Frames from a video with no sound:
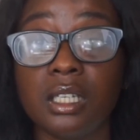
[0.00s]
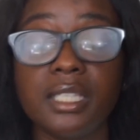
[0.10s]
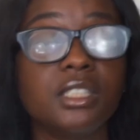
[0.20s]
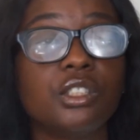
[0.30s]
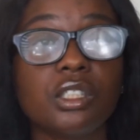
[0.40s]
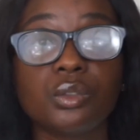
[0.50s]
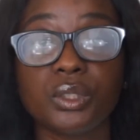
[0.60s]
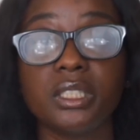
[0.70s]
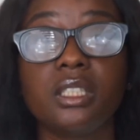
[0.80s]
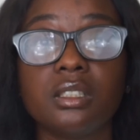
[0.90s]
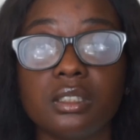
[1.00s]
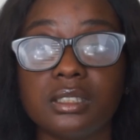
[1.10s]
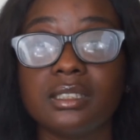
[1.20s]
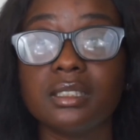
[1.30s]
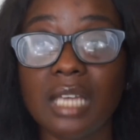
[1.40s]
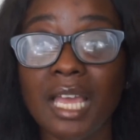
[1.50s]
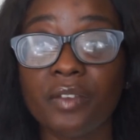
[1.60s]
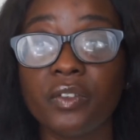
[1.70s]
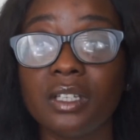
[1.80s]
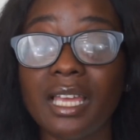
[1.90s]
It's just ridiculous. I
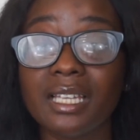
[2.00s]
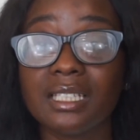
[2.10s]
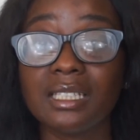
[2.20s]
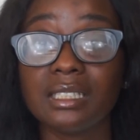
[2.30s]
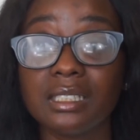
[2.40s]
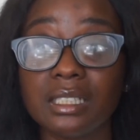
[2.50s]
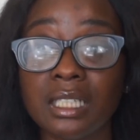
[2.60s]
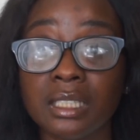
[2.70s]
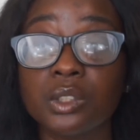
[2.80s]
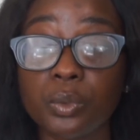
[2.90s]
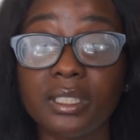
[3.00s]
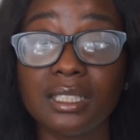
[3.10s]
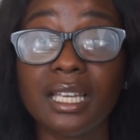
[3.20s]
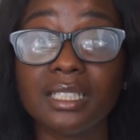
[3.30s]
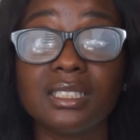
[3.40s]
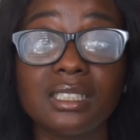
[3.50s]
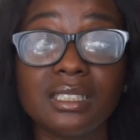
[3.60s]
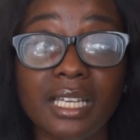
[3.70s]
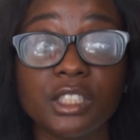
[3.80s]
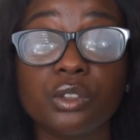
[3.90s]
feel like in 2019,
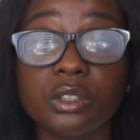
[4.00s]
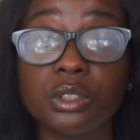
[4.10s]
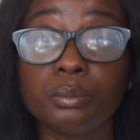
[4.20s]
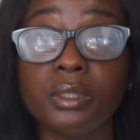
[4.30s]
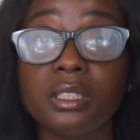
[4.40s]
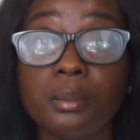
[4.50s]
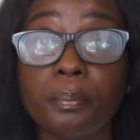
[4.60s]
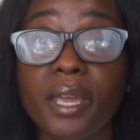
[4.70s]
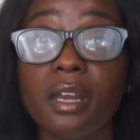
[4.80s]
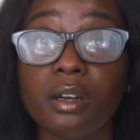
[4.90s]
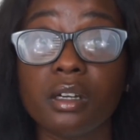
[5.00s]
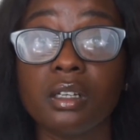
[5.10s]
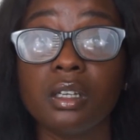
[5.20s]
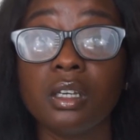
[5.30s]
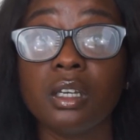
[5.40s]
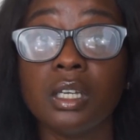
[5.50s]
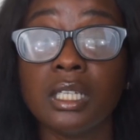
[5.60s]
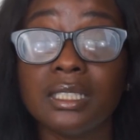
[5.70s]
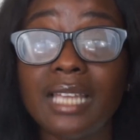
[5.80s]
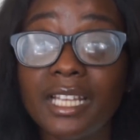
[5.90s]
Nigeria should be better.
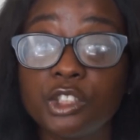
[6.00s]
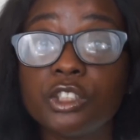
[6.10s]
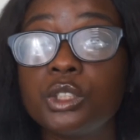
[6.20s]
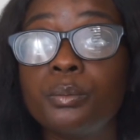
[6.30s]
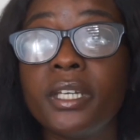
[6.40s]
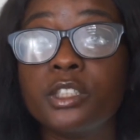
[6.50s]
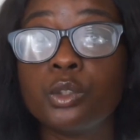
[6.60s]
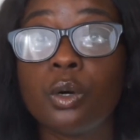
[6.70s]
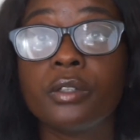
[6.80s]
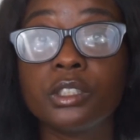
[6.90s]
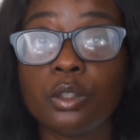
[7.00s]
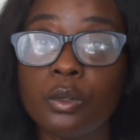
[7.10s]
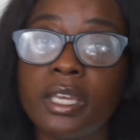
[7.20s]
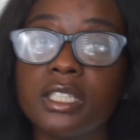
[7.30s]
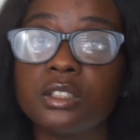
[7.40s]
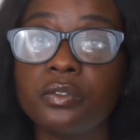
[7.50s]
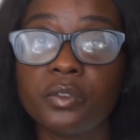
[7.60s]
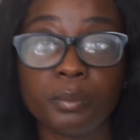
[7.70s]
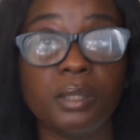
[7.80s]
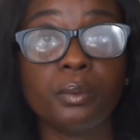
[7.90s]
Nigeria should be a tourist location
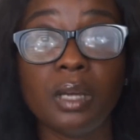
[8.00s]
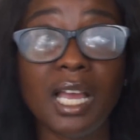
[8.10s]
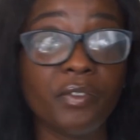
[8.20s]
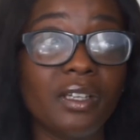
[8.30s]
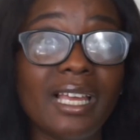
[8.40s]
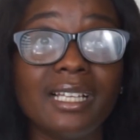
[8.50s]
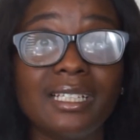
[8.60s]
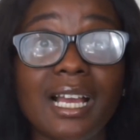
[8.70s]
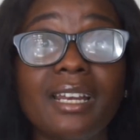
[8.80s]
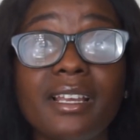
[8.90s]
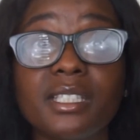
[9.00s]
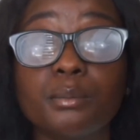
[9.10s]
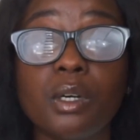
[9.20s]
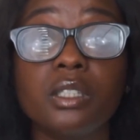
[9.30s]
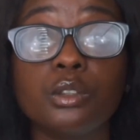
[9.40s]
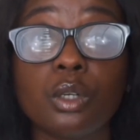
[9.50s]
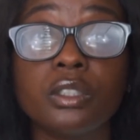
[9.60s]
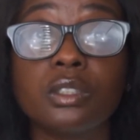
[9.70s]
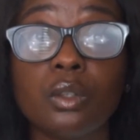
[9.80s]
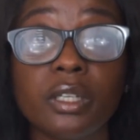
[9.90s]
for people. I feel like Ghana is more a
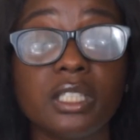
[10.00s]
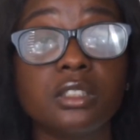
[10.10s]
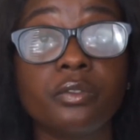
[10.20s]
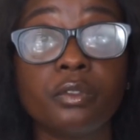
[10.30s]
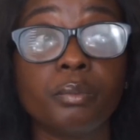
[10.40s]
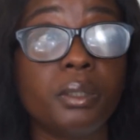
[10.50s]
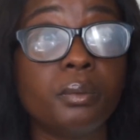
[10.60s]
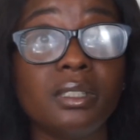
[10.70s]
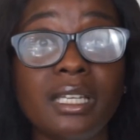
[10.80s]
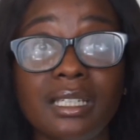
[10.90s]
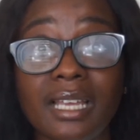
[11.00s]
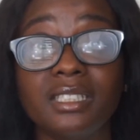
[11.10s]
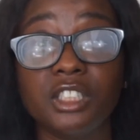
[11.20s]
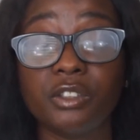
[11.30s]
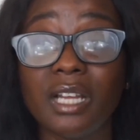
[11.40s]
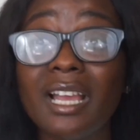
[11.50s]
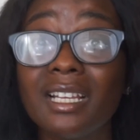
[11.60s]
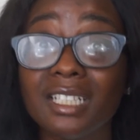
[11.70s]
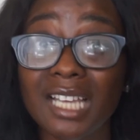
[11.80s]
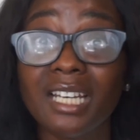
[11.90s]
tourist location for people than Nigeria.
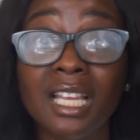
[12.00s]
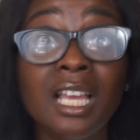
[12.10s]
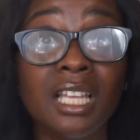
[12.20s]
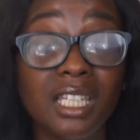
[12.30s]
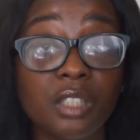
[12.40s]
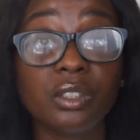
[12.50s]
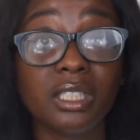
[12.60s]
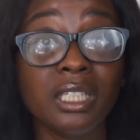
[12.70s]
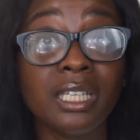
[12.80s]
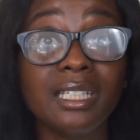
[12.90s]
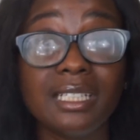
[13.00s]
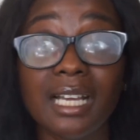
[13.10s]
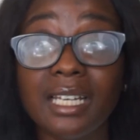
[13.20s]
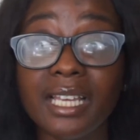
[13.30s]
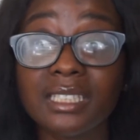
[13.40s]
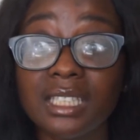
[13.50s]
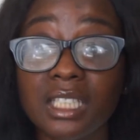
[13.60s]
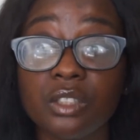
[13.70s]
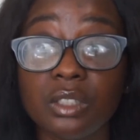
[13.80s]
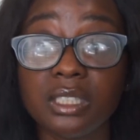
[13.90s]
And Ghana is
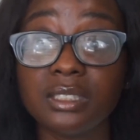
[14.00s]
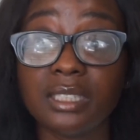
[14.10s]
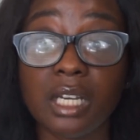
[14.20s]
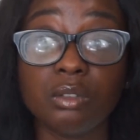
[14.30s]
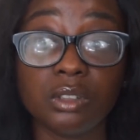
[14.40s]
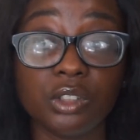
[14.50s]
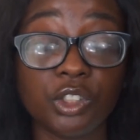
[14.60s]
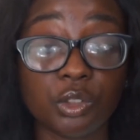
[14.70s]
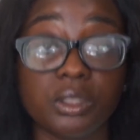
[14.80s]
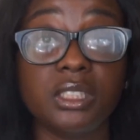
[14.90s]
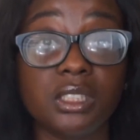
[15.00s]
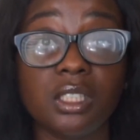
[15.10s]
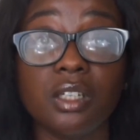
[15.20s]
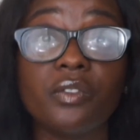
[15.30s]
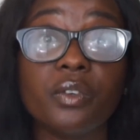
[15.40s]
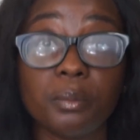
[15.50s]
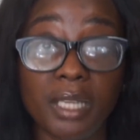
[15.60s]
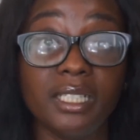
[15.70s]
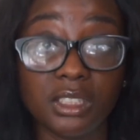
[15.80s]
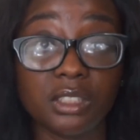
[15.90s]
literally down the street from
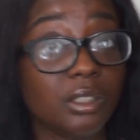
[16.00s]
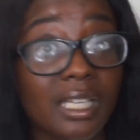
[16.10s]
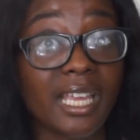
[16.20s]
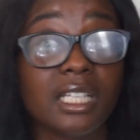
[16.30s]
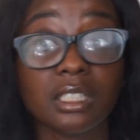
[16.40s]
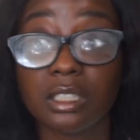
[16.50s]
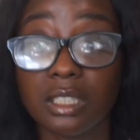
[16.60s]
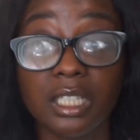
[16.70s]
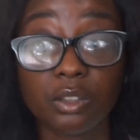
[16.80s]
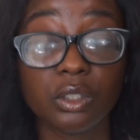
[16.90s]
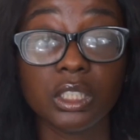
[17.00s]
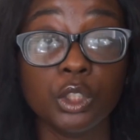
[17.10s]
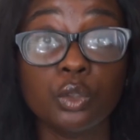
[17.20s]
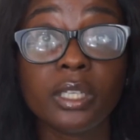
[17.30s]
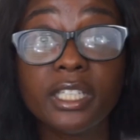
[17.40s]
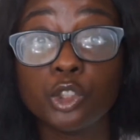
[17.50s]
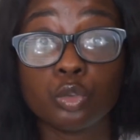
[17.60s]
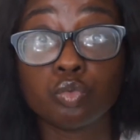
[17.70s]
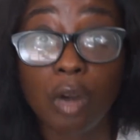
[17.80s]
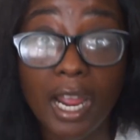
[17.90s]
Nigeria. Like, literally, you can
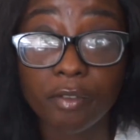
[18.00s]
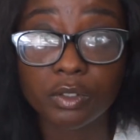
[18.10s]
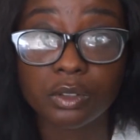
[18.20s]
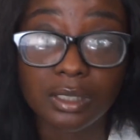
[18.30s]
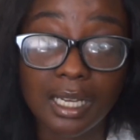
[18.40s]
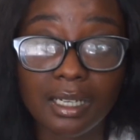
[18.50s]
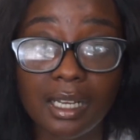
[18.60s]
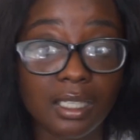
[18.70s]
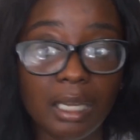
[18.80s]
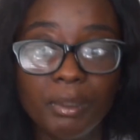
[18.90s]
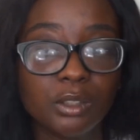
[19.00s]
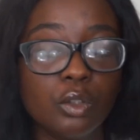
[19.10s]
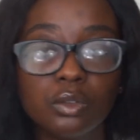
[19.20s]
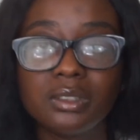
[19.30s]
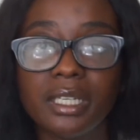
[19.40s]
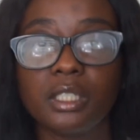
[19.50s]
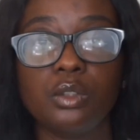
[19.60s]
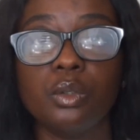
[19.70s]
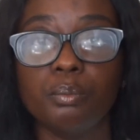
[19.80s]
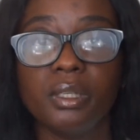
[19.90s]
drive to Ghana. I mean, it's going to take
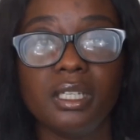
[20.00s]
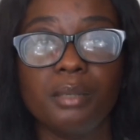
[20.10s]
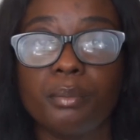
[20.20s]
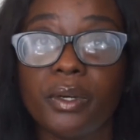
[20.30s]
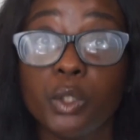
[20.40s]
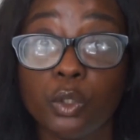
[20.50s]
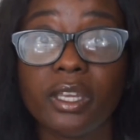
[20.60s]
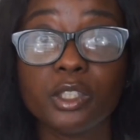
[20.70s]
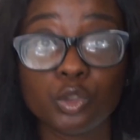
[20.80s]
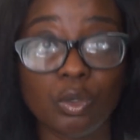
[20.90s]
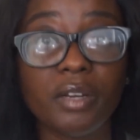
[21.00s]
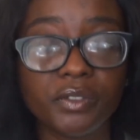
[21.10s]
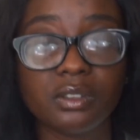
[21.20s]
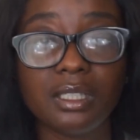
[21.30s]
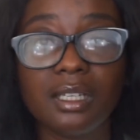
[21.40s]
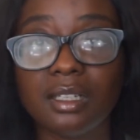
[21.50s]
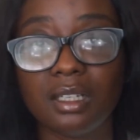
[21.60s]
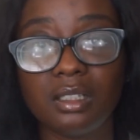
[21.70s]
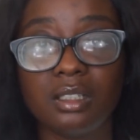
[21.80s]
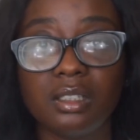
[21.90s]
you a minute, but you can drive to Ghana.
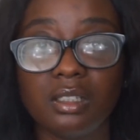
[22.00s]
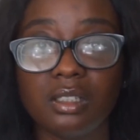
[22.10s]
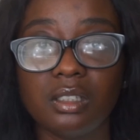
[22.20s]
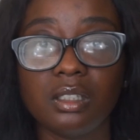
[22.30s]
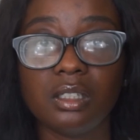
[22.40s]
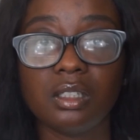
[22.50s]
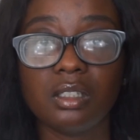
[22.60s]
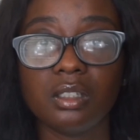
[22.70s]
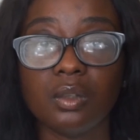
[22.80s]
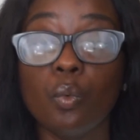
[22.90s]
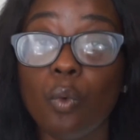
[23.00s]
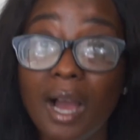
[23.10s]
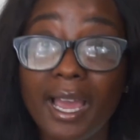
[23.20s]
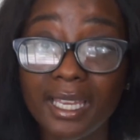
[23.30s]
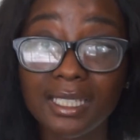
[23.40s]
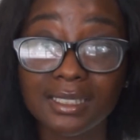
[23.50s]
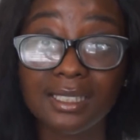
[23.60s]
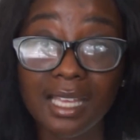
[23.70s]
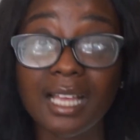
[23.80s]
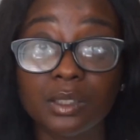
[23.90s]
Why is
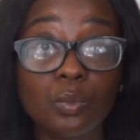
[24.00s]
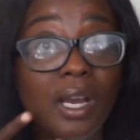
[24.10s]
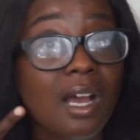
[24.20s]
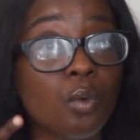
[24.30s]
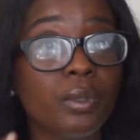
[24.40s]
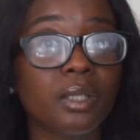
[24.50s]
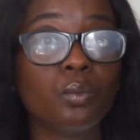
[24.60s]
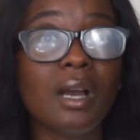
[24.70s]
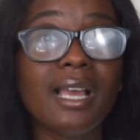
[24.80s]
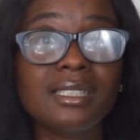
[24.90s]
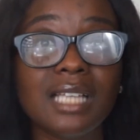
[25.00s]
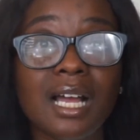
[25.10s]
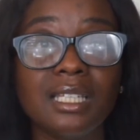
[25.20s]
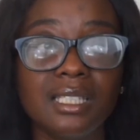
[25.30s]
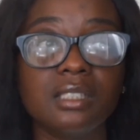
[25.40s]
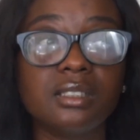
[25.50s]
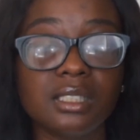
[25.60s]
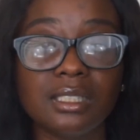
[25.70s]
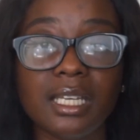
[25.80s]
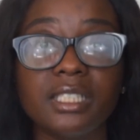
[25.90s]
that? Why is our leaders
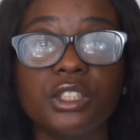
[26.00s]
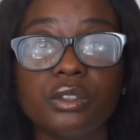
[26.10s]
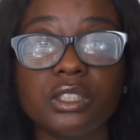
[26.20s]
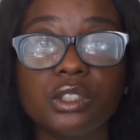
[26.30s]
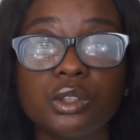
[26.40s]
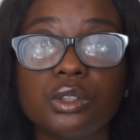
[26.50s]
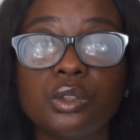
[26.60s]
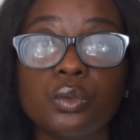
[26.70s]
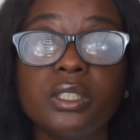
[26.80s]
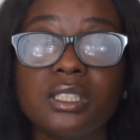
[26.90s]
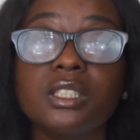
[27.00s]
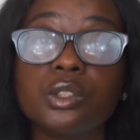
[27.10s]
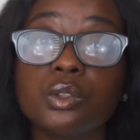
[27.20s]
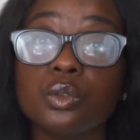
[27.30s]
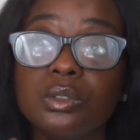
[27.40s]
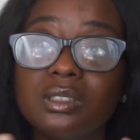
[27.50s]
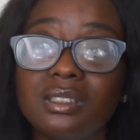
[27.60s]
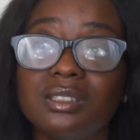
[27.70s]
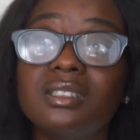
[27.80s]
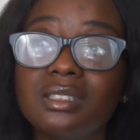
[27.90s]
in Nigeria doing this to
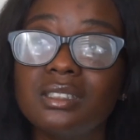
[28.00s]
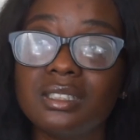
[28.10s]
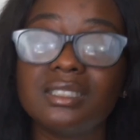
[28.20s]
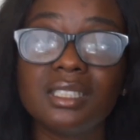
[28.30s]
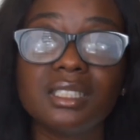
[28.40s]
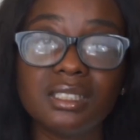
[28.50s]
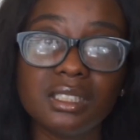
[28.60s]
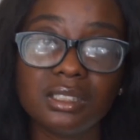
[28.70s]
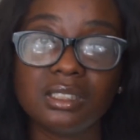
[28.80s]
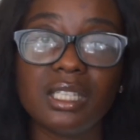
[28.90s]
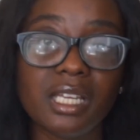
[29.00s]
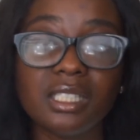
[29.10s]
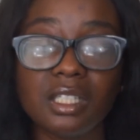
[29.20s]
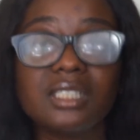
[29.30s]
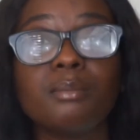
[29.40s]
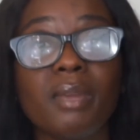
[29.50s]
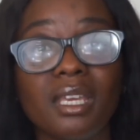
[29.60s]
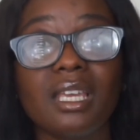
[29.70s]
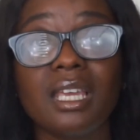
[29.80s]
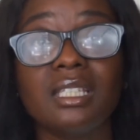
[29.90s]
the citizens there? It doesn't
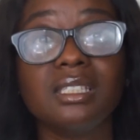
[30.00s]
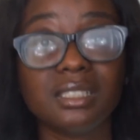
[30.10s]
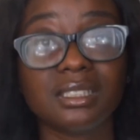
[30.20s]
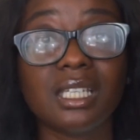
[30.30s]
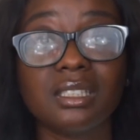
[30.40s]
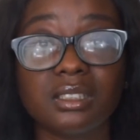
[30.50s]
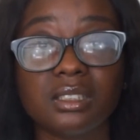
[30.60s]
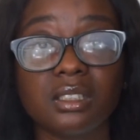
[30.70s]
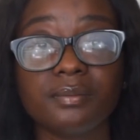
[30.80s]
make any sense.